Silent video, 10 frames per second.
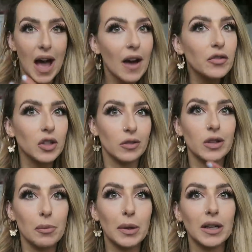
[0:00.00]
after
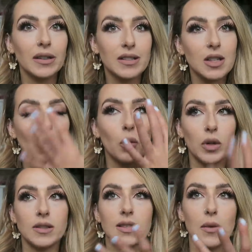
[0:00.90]
the birth. So
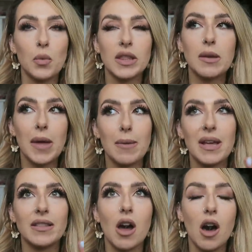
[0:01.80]
once I'm with the
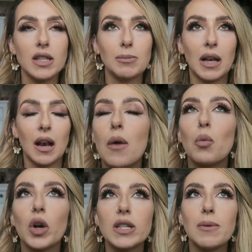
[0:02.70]
baby in the hospital, I'm
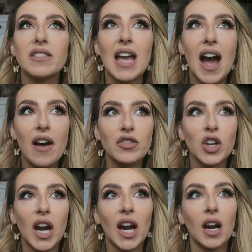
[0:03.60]
worried about the
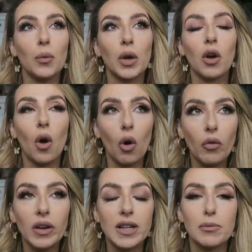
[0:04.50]
aftercare with
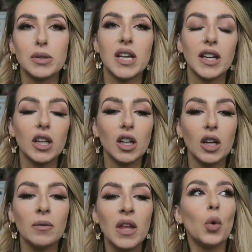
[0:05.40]
COVID in
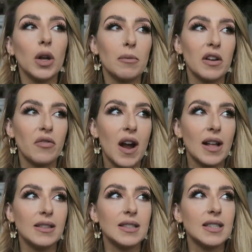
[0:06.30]
particular. One of my
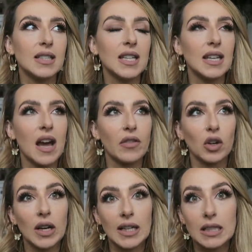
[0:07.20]
friends didn't have a
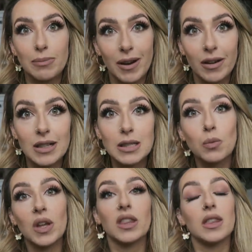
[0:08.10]
great
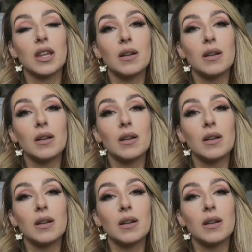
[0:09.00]
experience with